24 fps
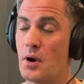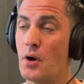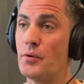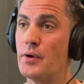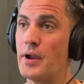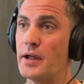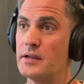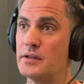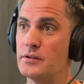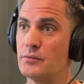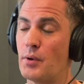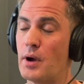Oh,
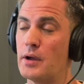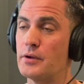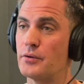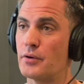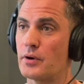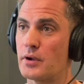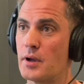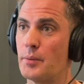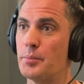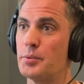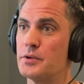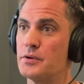90. Wow, you're a
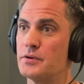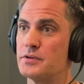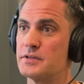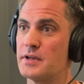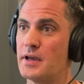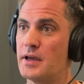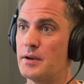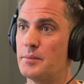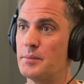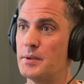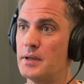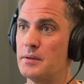couple of years
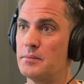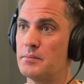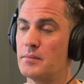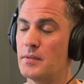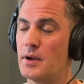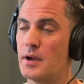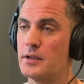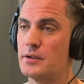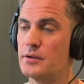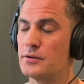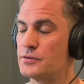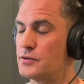ahead of me.
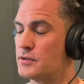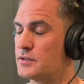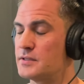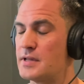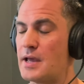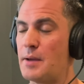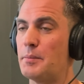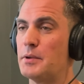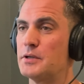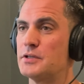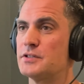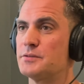Wow, you're just
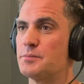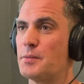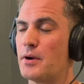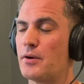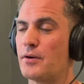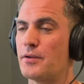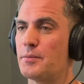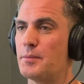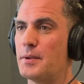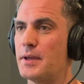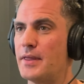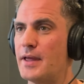that much
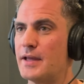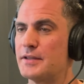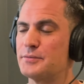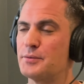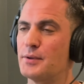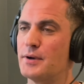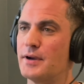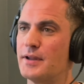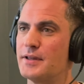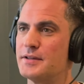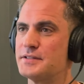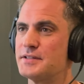smarter than me. That's
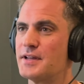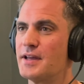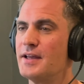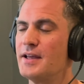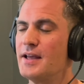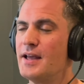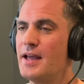what it is.